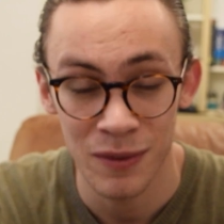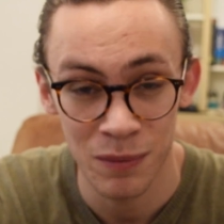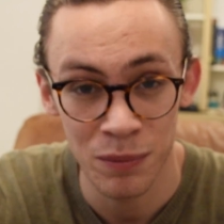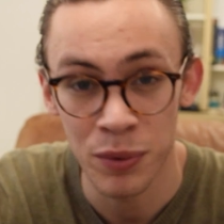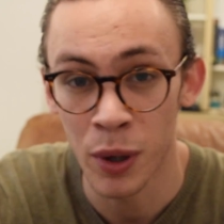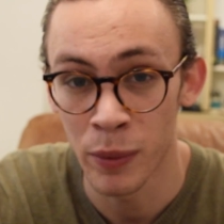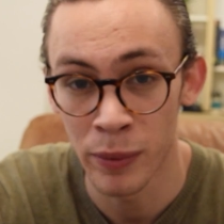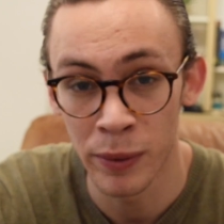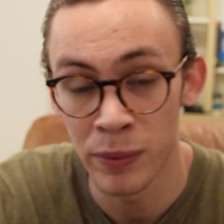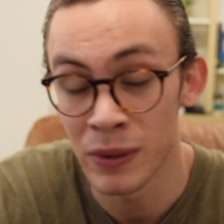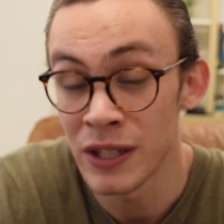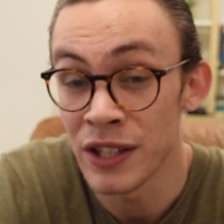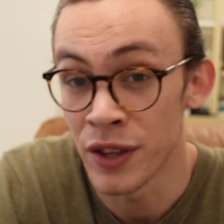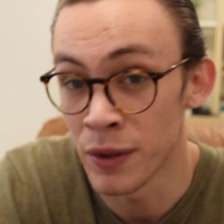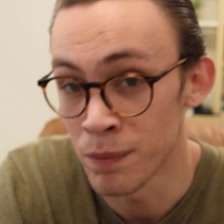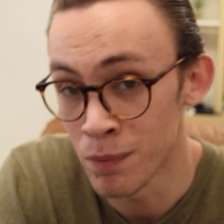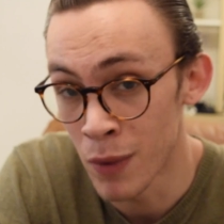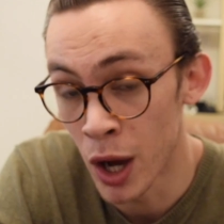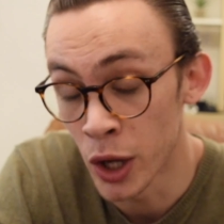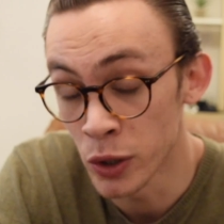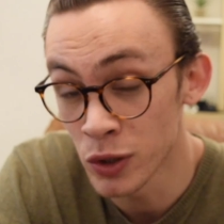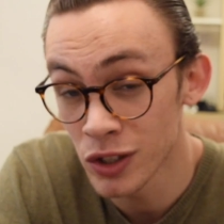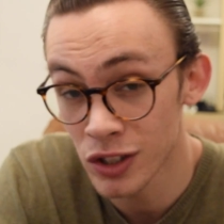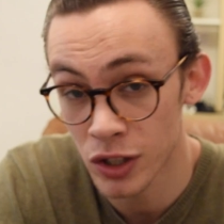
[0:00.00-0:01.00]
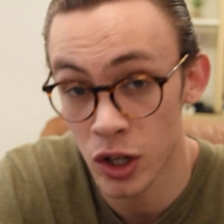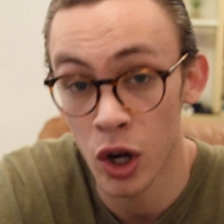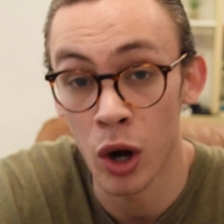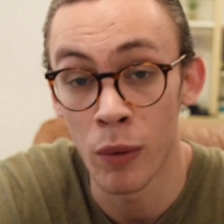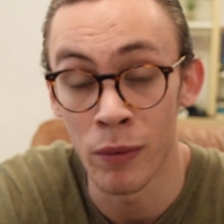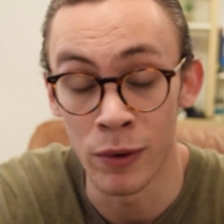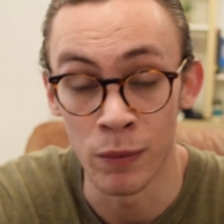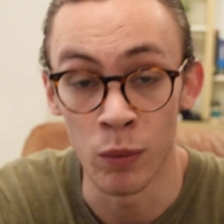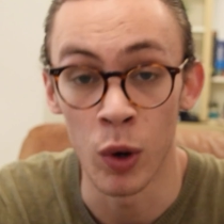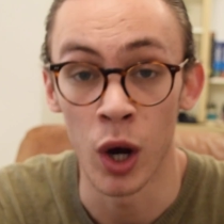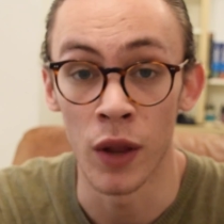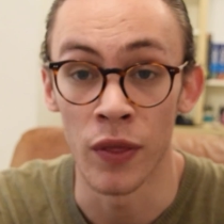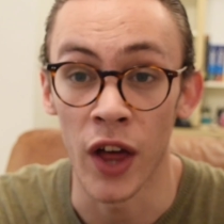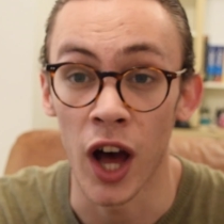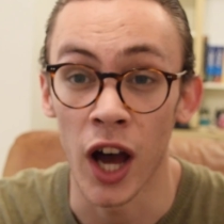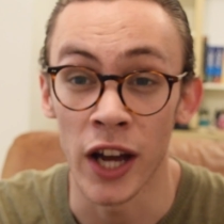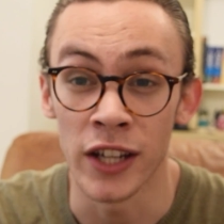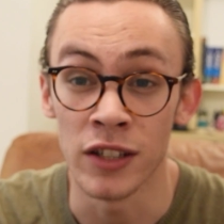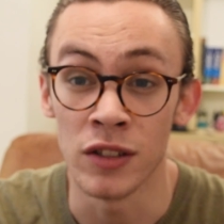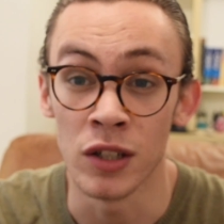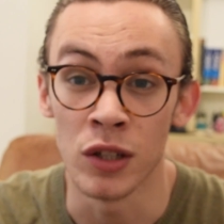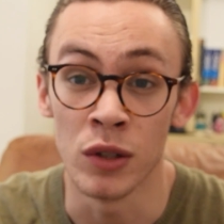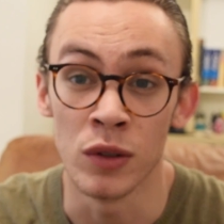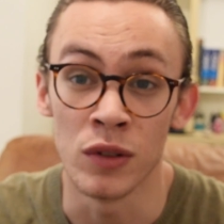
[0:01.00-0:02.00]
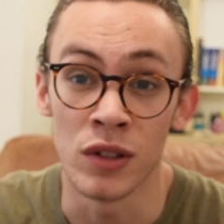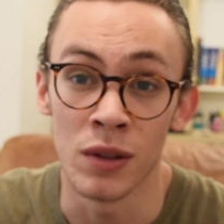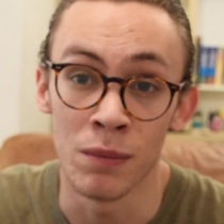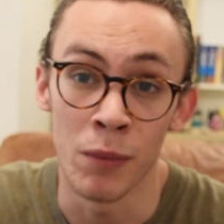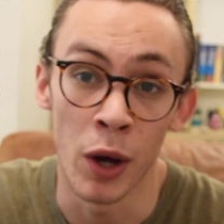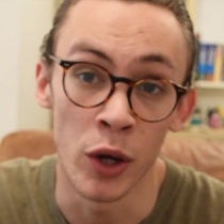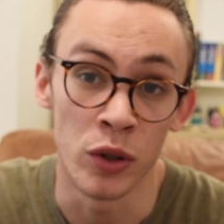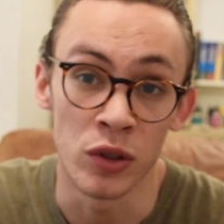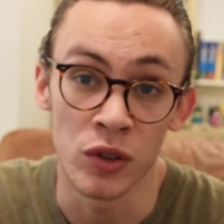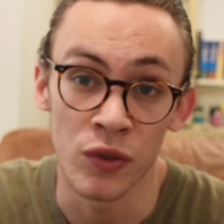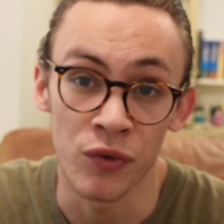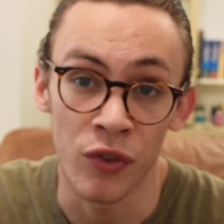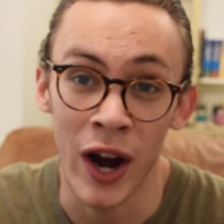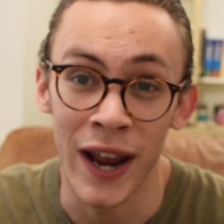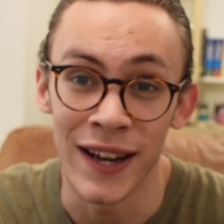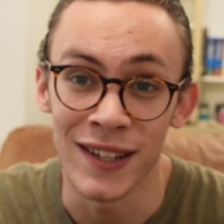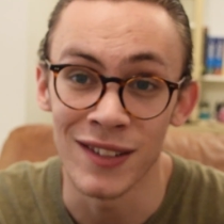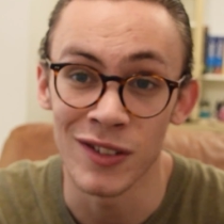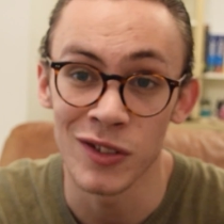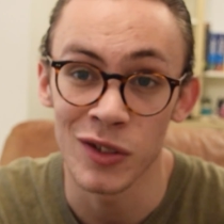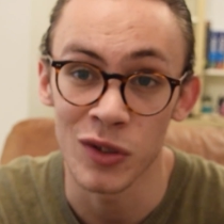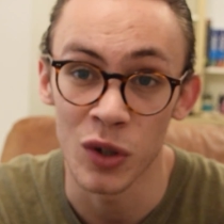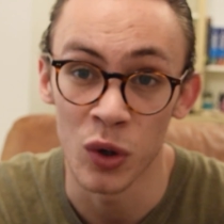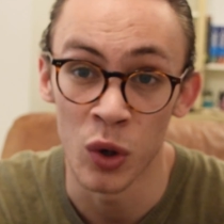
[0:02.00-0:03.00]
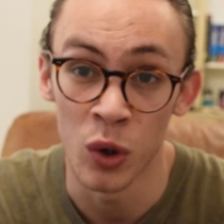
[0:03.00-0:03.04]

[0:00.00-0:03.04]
probably the most common one that I do to most friends